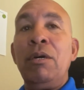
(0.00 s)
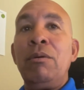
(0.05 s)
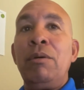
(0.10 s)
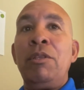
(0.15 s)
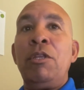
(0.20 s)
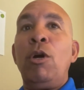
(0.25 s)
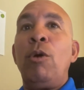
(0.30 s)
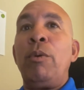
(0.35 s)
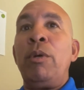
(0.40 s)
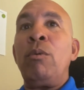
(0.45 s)

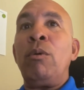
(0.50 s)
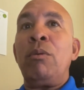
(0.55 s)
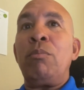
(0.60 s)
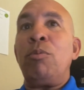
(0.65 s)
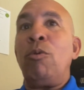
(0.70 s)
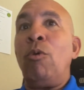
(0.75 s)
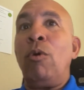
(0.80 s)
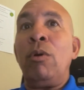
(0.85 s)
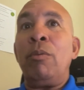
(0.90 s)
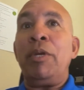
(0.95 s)
And though we
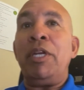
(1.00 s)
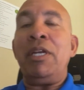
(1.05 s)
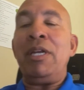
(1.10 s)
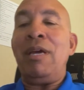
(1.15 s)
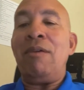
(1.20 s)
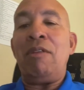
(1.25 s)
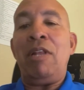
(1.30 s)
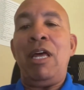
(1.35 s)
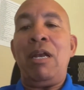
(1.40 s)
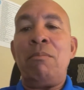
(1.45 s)
weren't poor, we
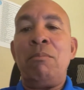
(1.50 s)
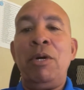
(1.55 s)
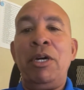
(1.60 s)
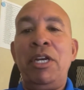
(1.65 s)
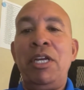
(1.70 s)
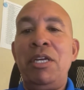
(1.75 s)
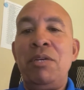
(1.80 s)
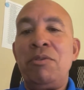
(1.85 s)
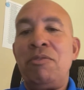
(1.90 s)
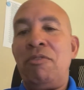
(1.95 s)
didn't have a lot of
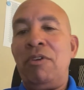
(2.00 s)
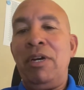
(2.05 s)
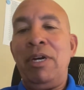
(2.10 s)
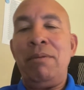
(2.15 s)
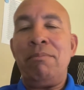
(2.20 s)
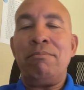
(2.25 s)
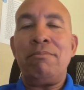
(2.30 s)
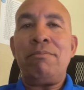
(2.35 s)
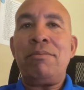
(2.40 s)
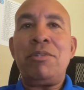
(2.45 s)
money. It was a
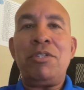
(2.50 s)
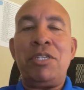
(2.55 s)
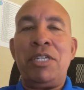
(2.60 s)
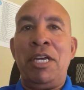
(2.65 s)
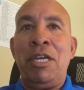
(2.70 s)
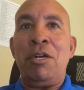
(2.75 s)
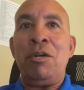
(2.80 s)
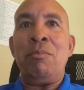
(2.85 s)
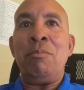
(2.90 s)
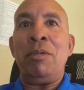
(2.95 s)
very
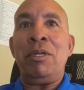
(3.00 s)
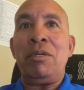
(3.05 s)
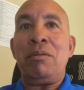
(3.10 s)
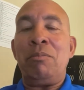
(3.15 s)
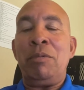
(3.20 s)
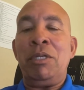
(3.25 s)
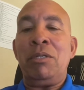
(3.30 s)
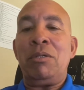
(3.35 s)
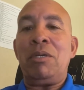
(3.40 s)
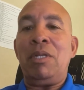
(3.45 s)
standard
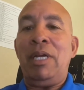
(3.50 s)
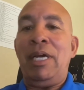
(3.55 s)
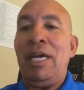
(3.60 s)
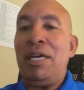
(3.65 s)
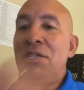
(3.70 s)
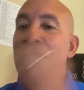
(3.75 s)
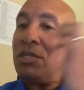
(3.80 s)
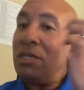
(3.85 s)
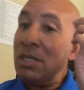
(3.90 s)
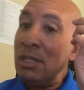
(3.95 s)
middle
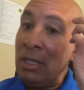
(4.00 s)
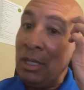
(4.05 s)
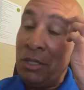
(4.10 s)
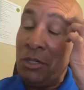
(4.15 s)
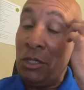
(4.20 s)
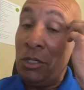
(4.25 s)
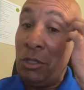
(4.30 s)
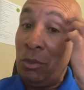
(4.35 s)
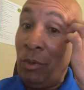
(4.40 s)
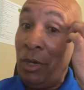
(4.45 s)
class
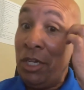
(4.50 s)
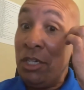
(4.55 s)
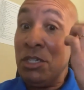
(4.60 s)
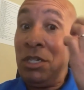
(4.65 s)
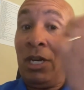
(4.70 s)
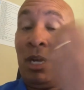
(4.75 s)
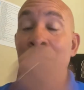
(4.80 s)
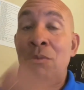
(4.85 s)
situation.